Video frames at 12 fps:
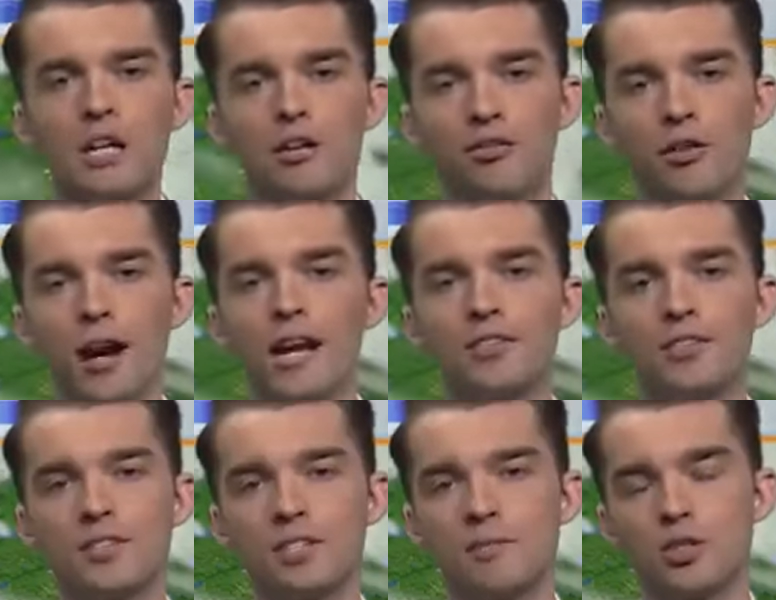The Friday
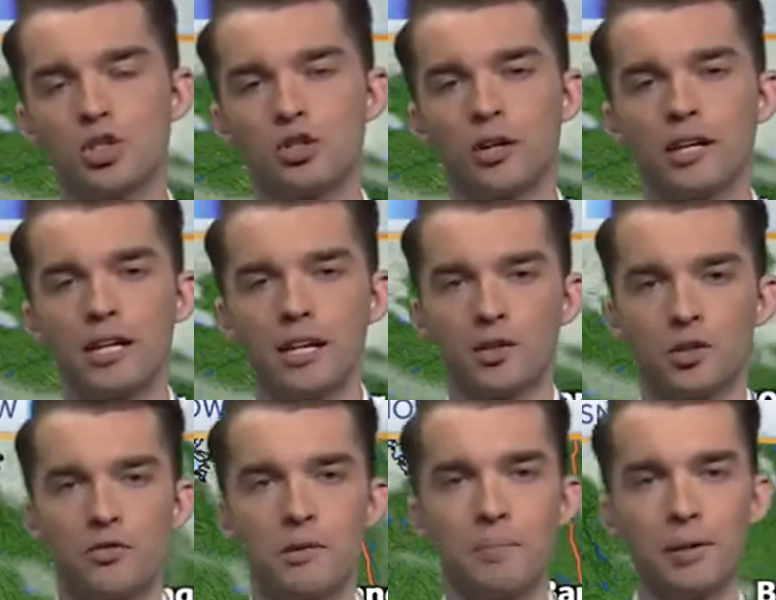system is tricky because
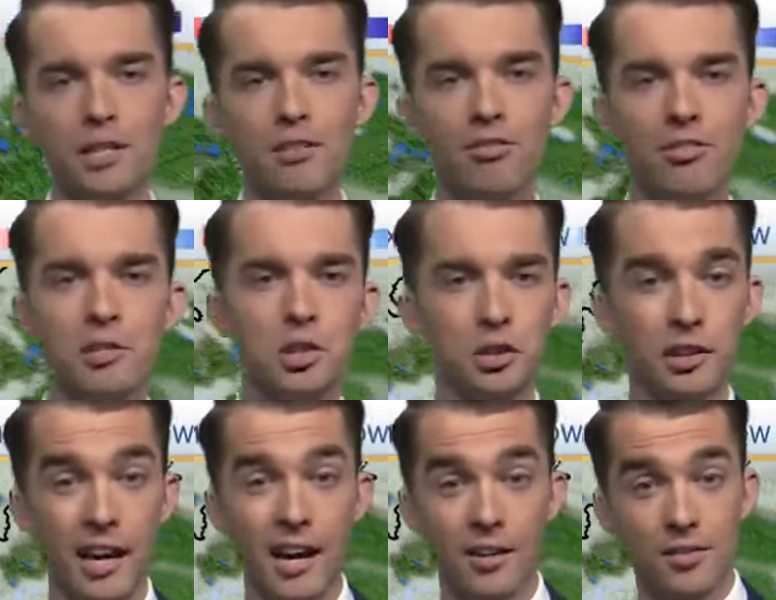if you believe
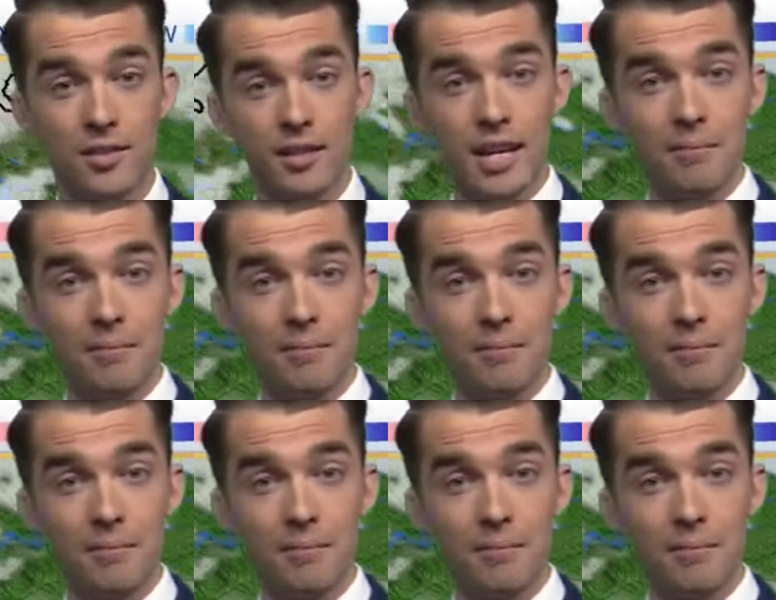Futurecast,